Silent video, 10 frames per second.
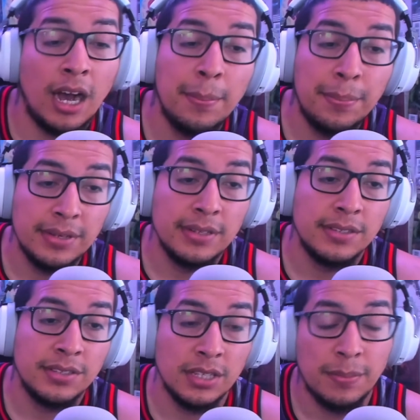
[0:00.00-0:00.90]
up
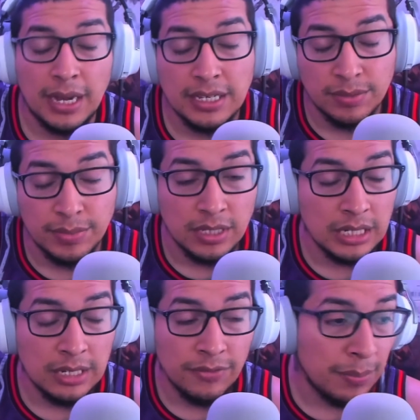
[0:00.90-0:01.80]
to the
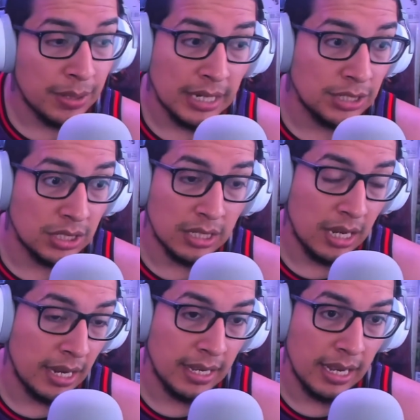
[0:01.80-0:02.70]
possibility of it, but
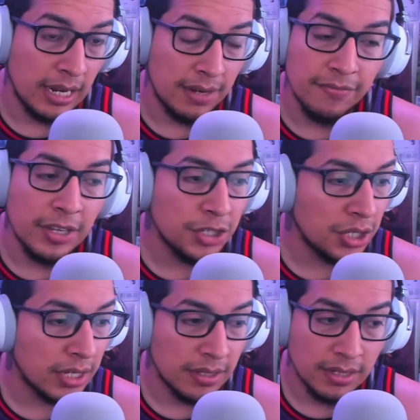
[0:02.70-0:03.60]
I can't
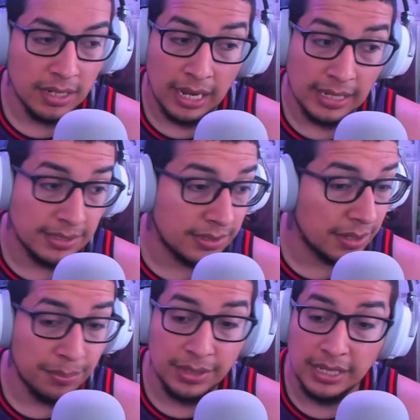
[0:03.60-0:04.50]
envision it. I
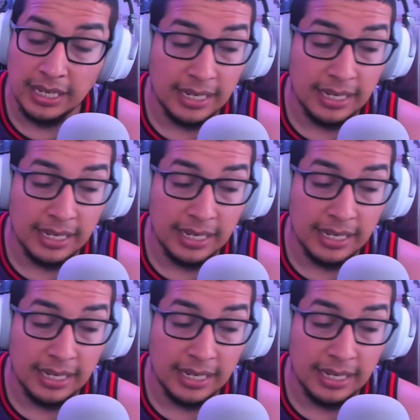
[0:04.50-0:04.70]
simply